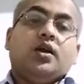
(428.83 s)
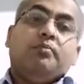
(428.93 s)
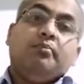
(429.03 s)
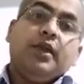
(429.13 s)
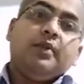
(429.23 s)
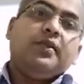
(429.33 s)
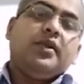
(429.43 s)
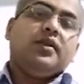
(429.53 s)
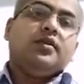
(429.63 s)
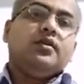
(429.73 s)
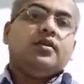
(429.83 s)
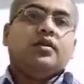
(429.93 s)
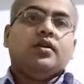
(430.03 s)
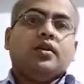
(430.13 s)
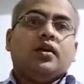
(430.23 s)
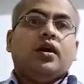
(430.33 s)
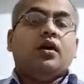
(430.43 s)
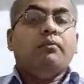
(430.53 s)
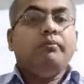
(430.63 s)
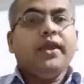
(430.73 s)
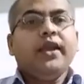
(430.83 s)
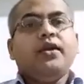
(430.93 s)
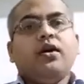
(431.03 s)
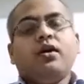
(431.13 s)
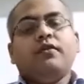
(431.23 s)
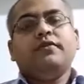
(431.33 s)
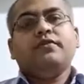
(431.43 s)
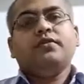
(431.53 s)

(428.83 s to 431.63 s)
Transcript: may be made of